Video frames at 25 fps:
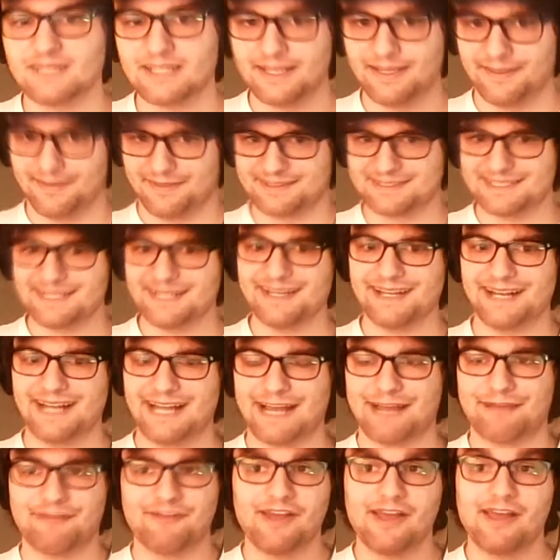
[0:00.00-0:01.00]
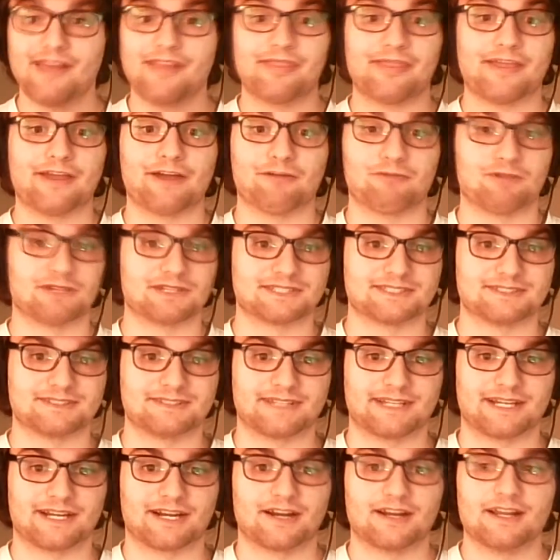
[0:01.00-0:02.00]
In the second half, that wasn't
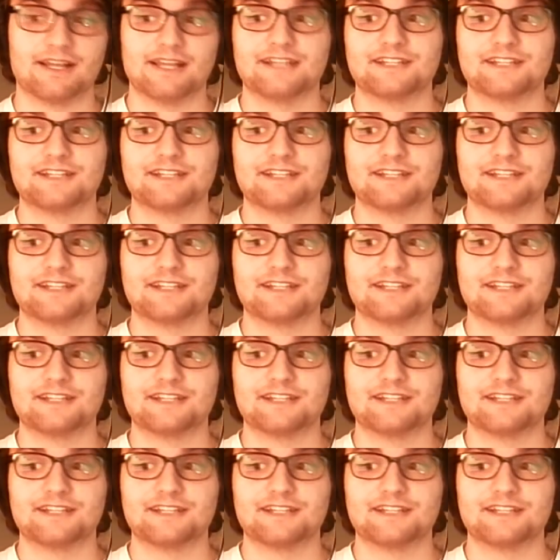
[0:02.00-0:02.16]
there.